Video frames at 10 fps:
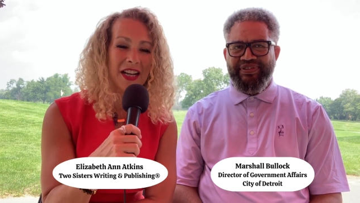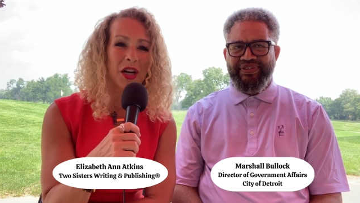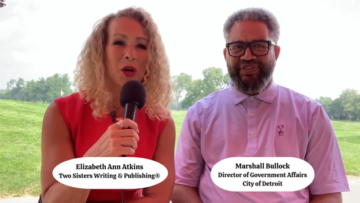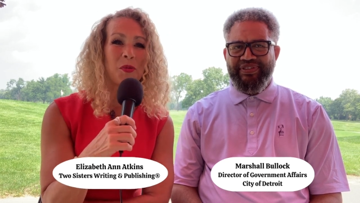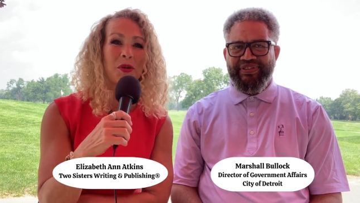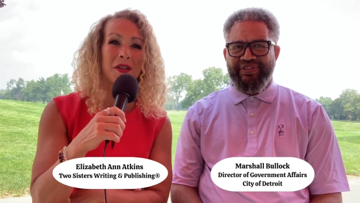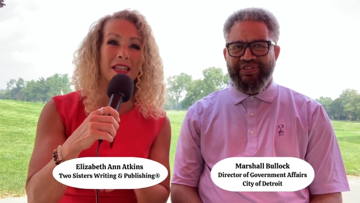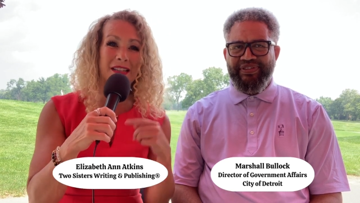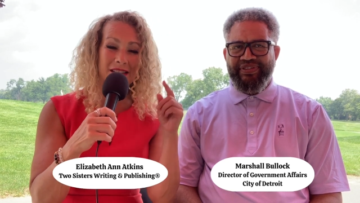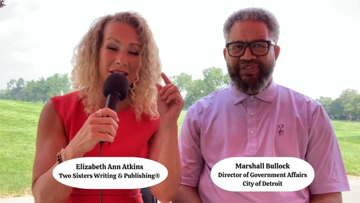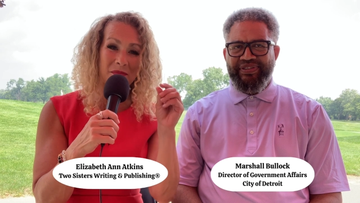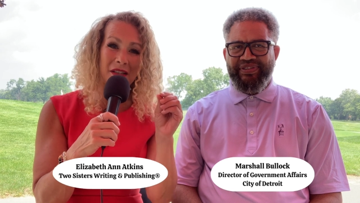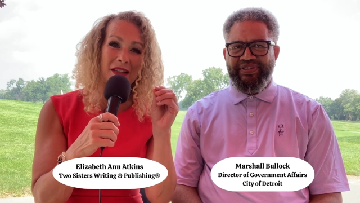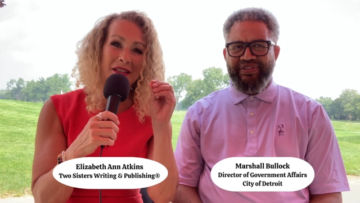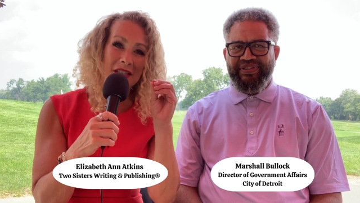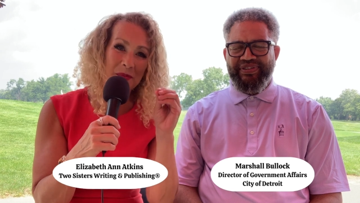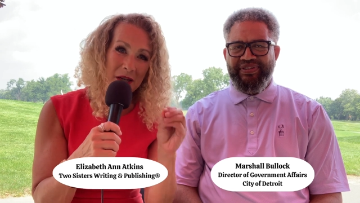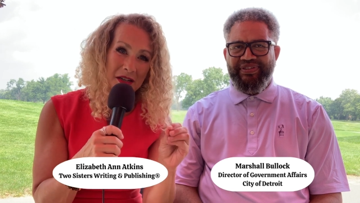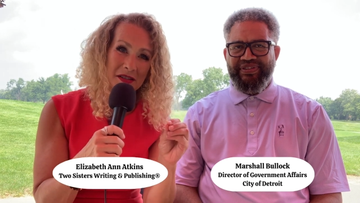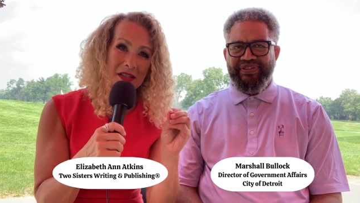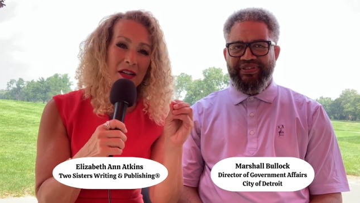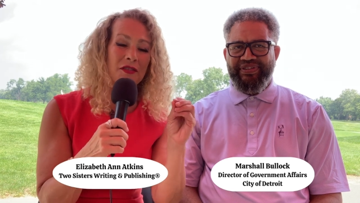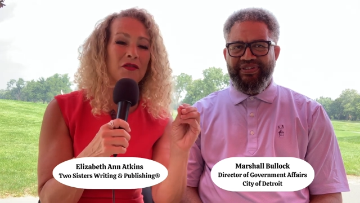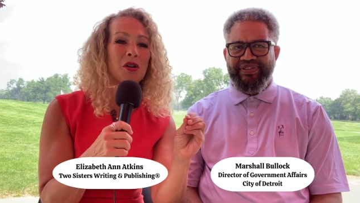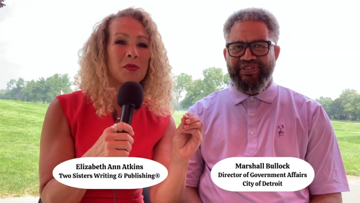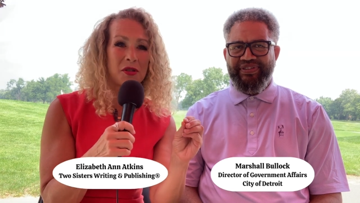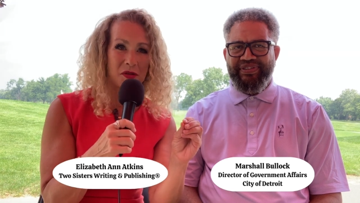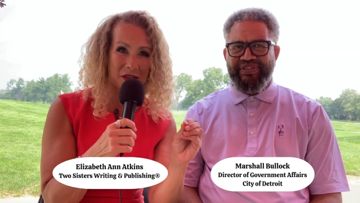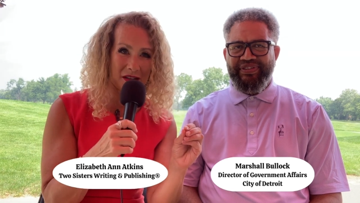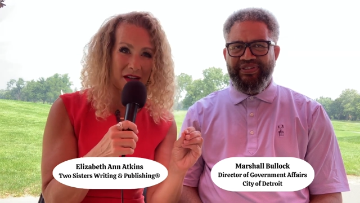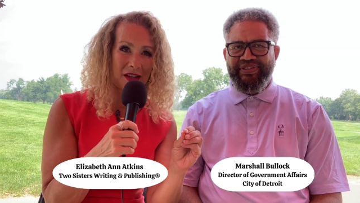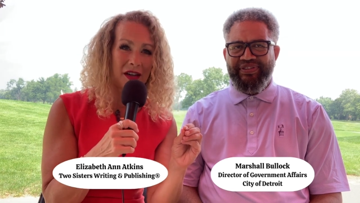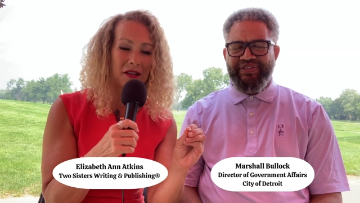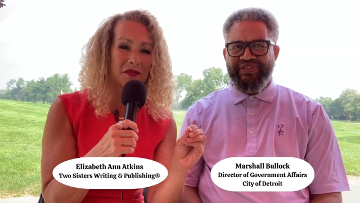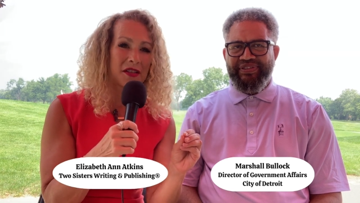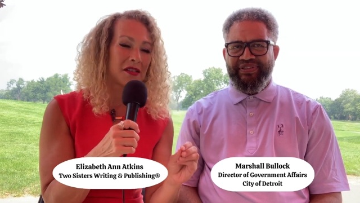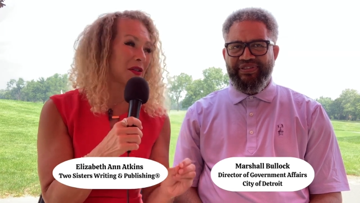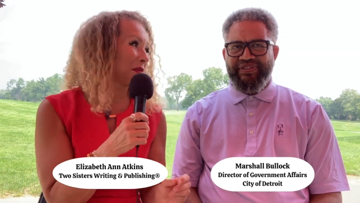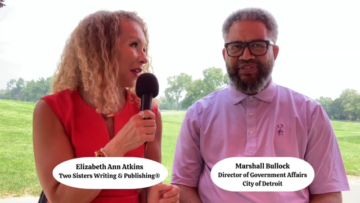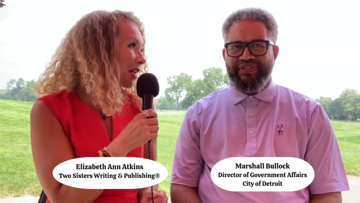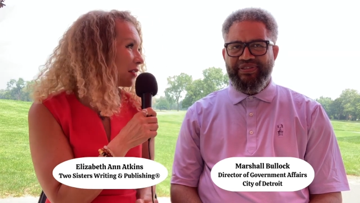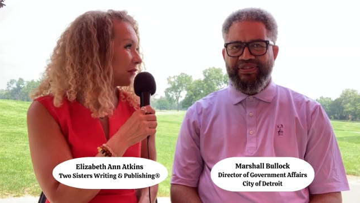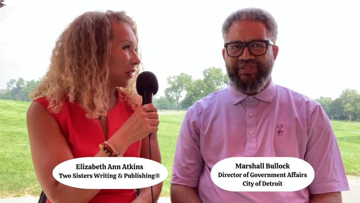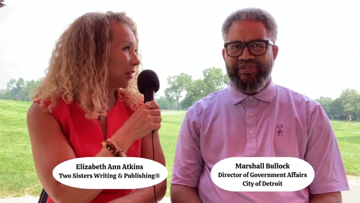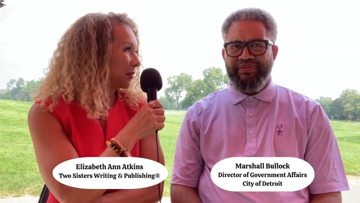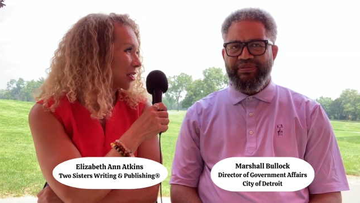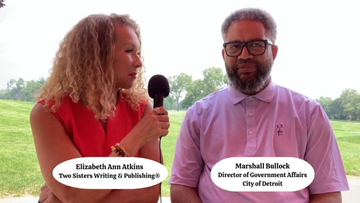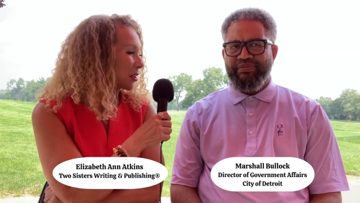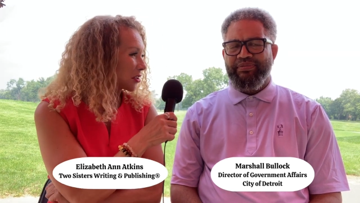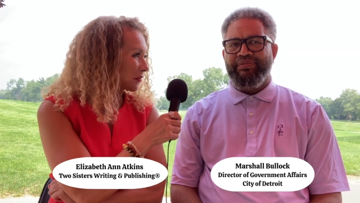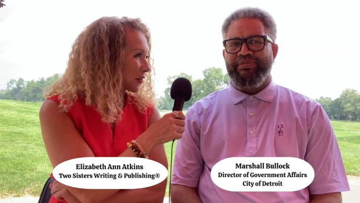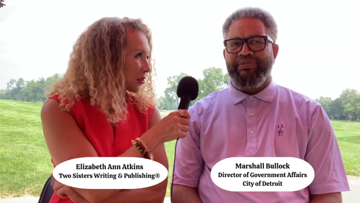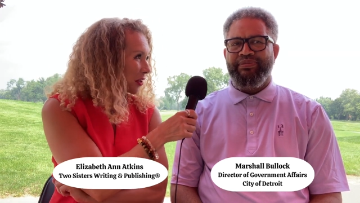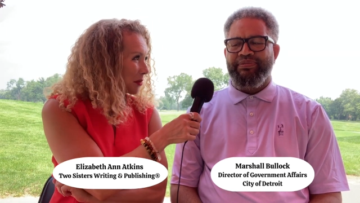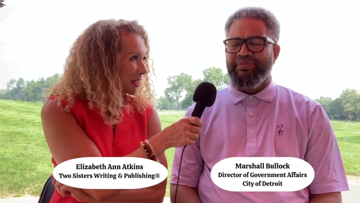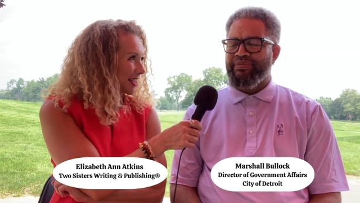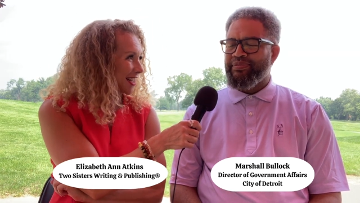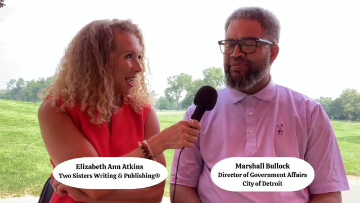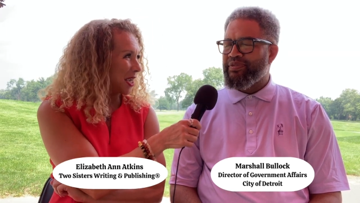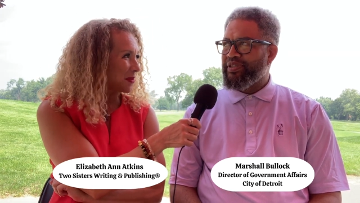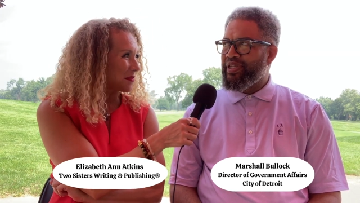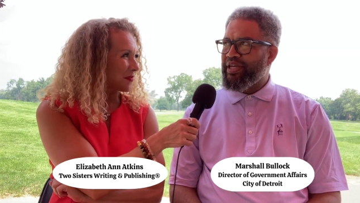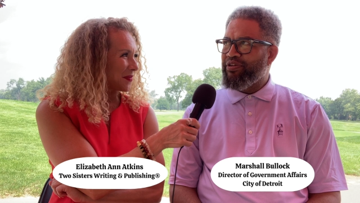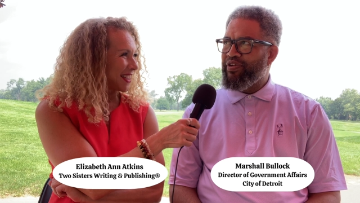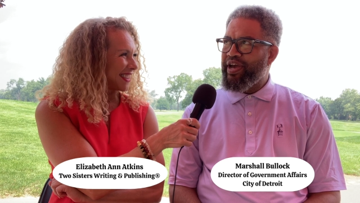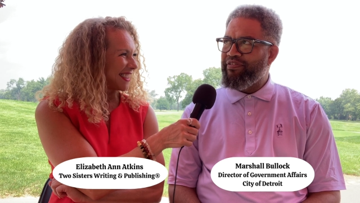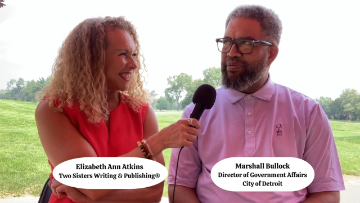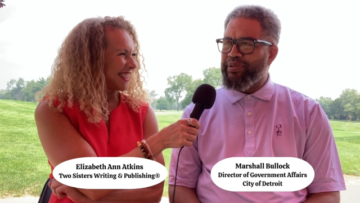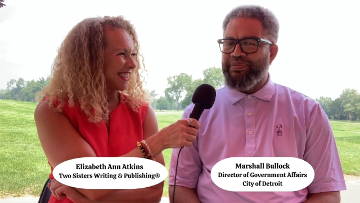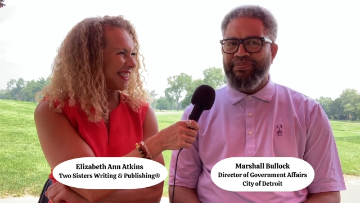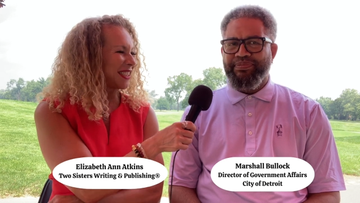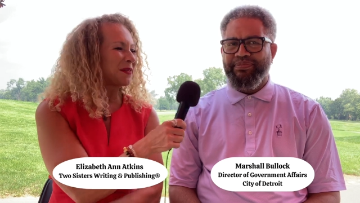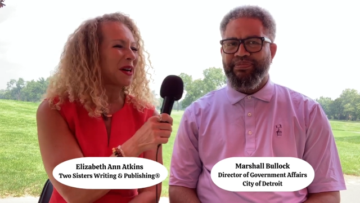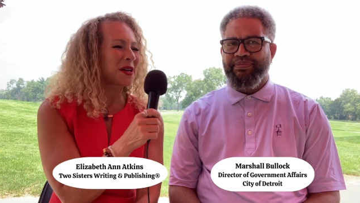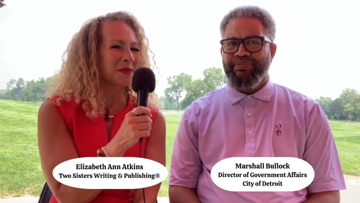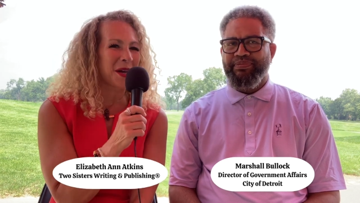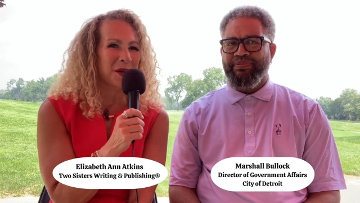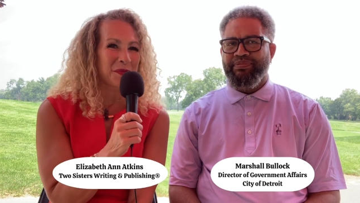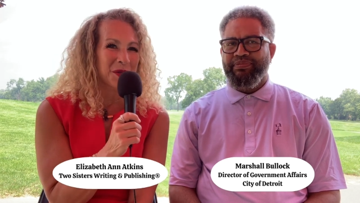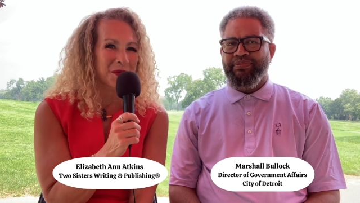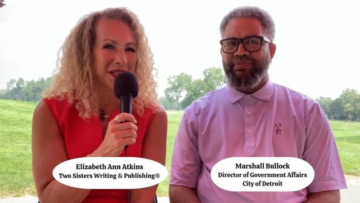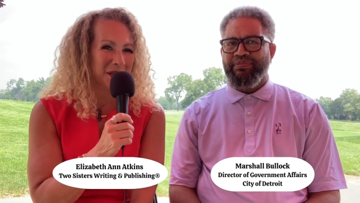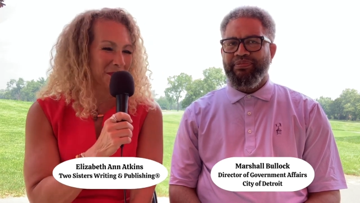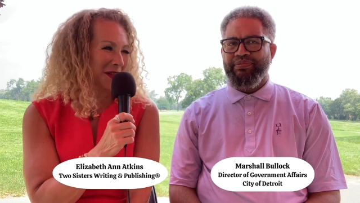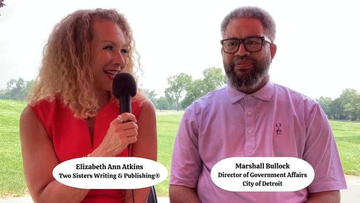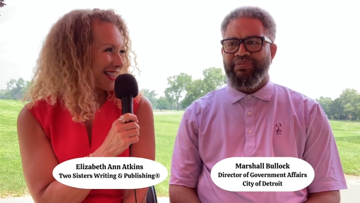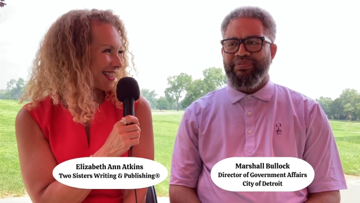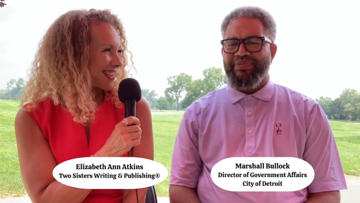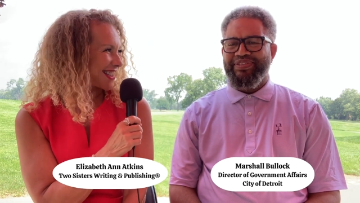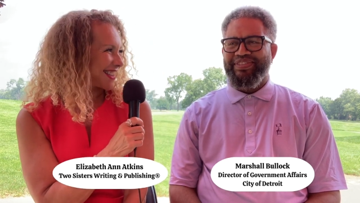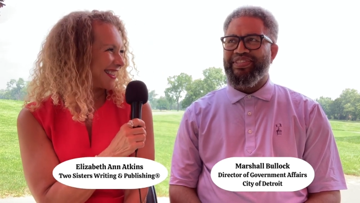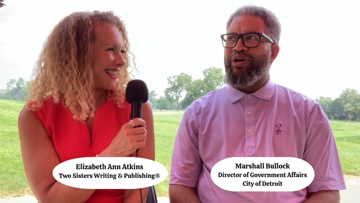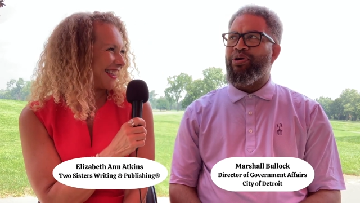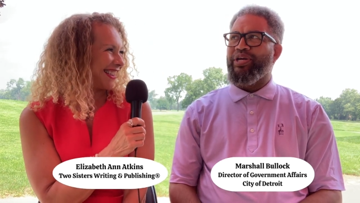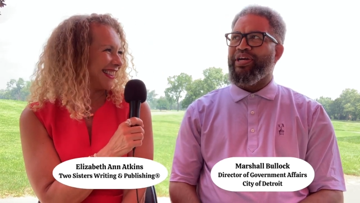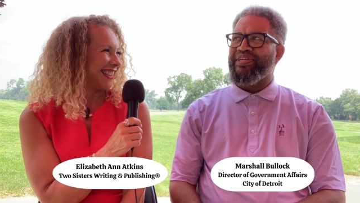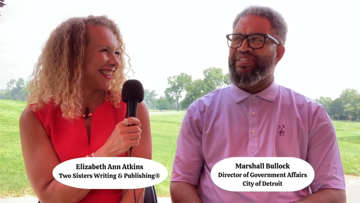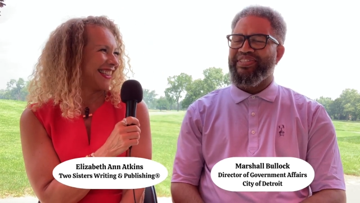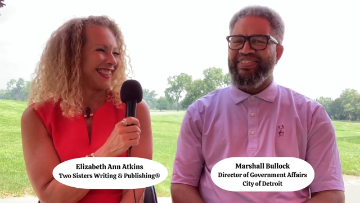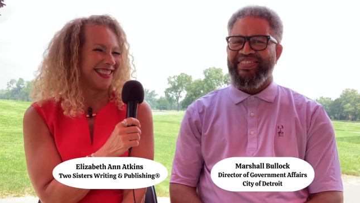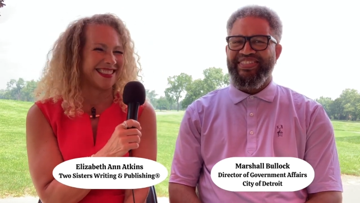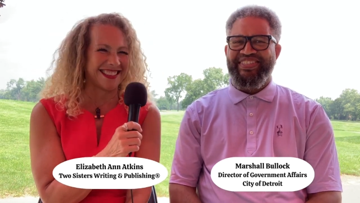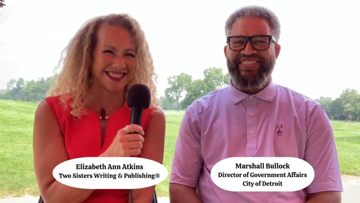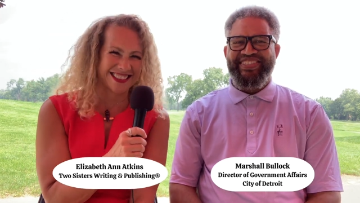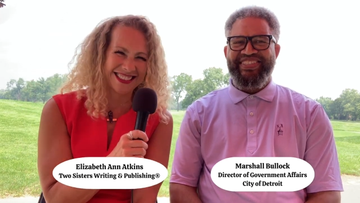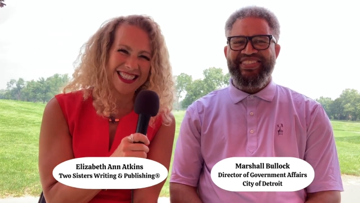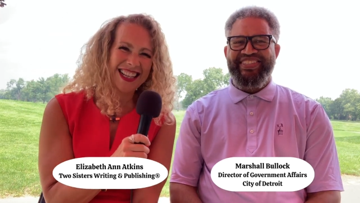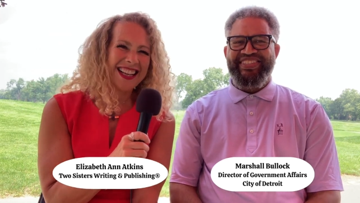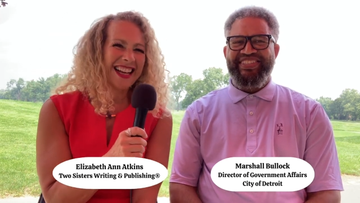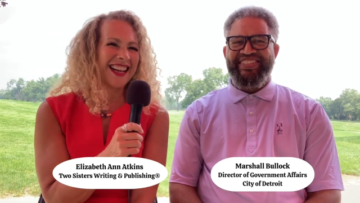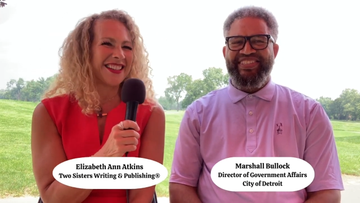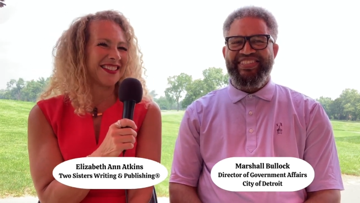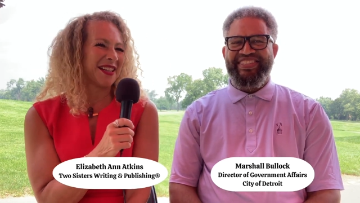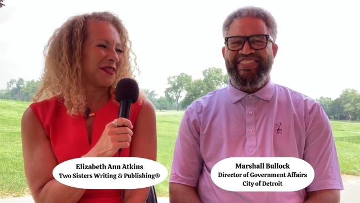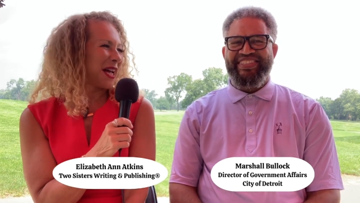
Speaker 1: I hope you can get something that inspires and informs you today out of this. So thank you very much, Marshall, for joining me today.
Speaker 2: Thank you for having me. You're
Speaker 1: welcome. I hope you win some prizes. Oh, yeah. All right. Well,